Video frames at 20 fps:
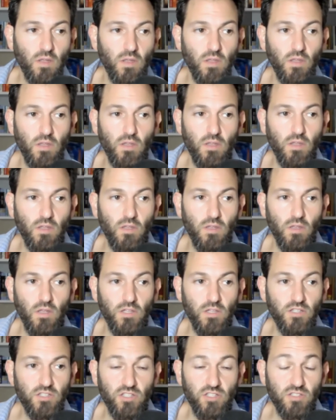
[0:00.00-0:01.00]

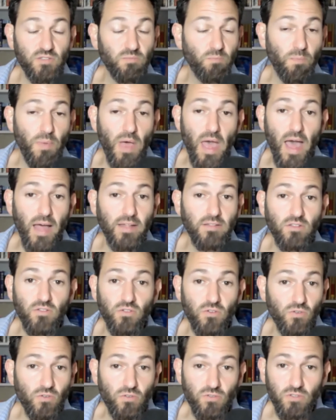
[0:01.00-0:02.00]
it's just bad
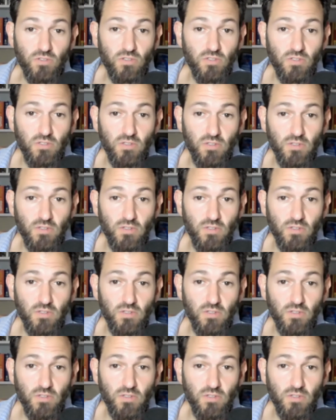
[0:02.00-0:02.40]
news.